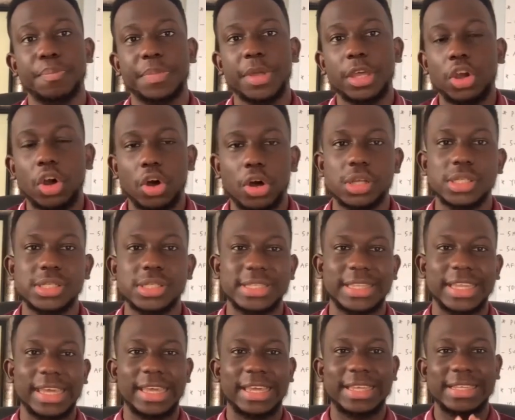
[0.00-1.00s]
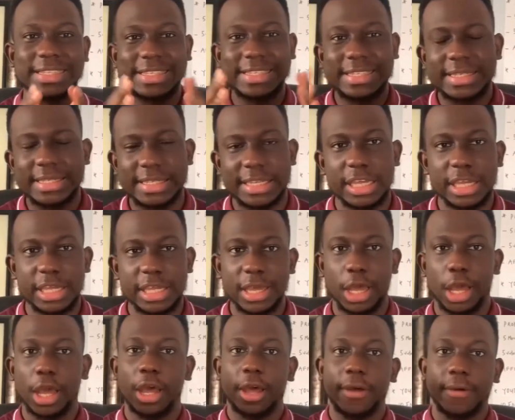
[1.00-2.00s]
because they can
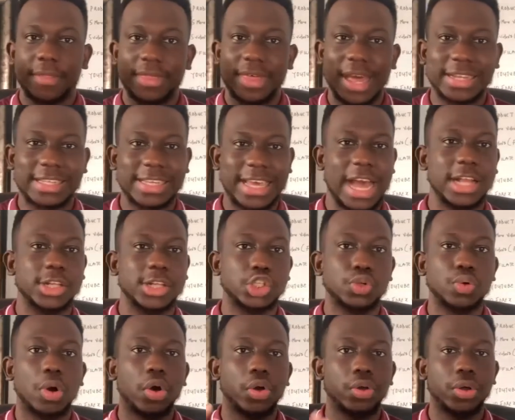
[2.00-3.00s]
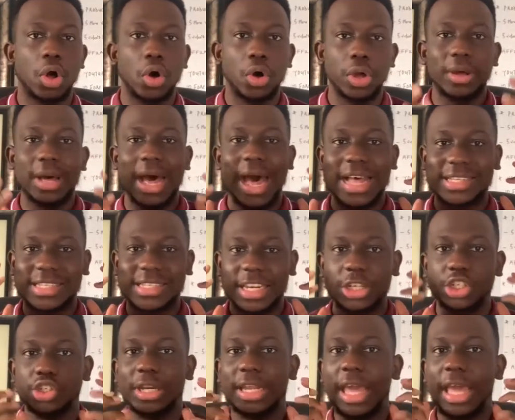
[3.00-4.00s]
see that Cantu Oil has
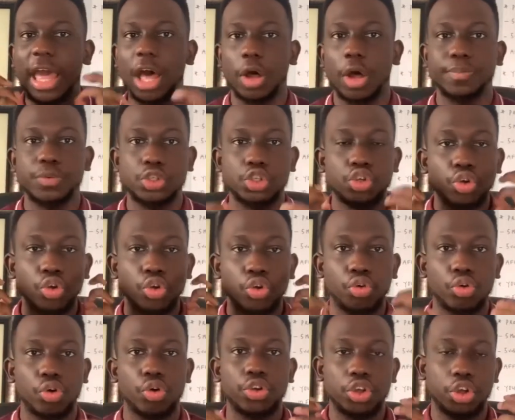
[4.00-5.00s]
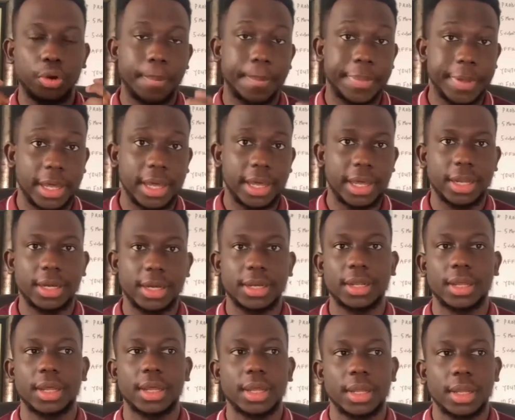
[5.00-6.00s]
literally helped you grow your
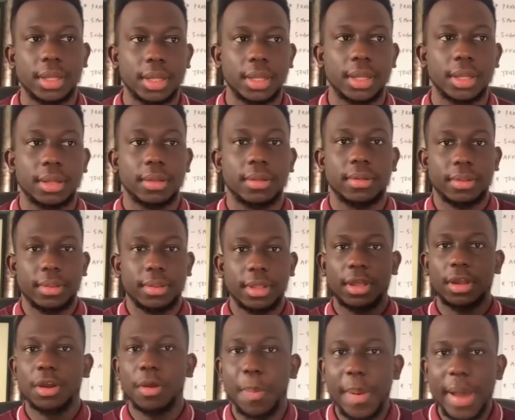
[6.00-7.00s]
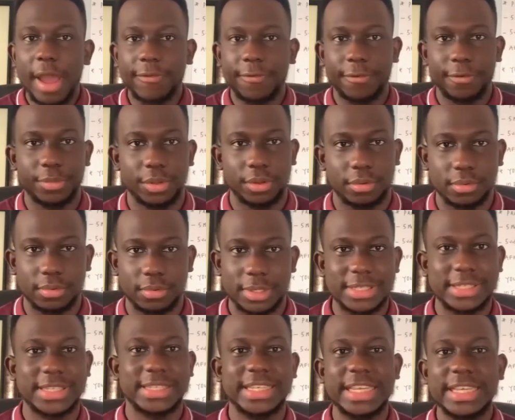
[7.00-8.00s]
beard, they're gonna buy from you.
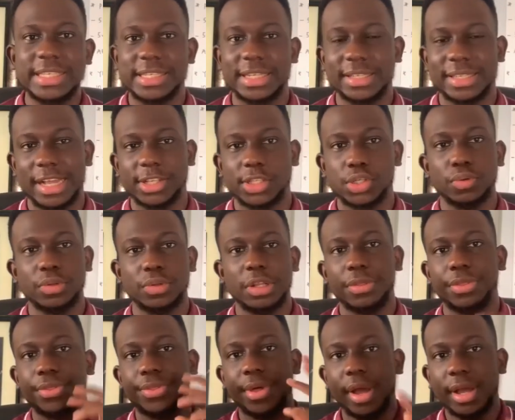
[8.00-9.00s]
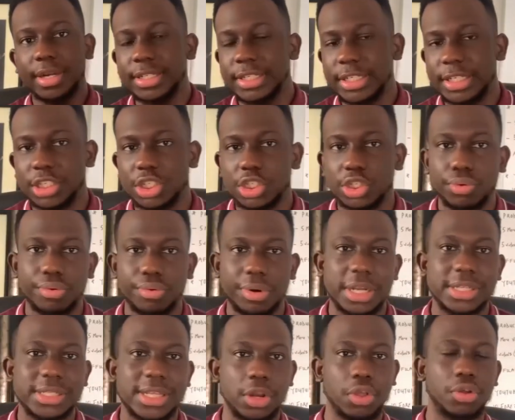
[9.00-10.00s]
It's as easy as that. So the third digital real
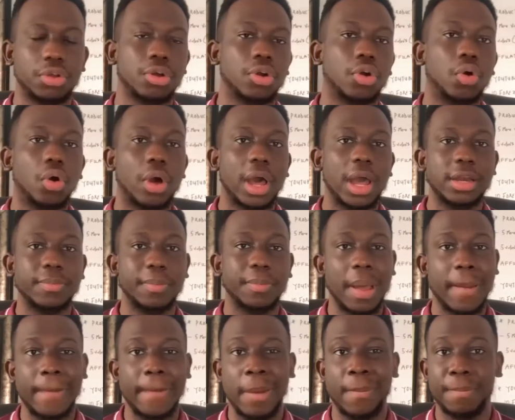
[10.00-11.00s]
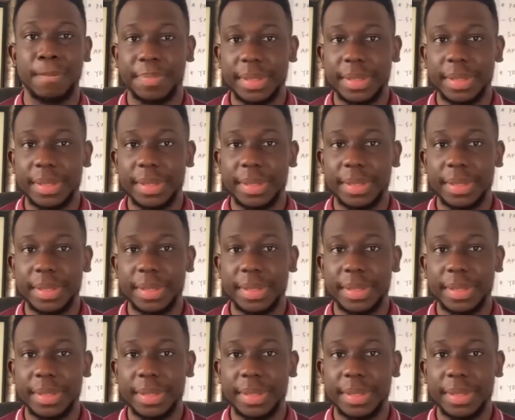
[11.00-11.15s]
estate you can go ahead and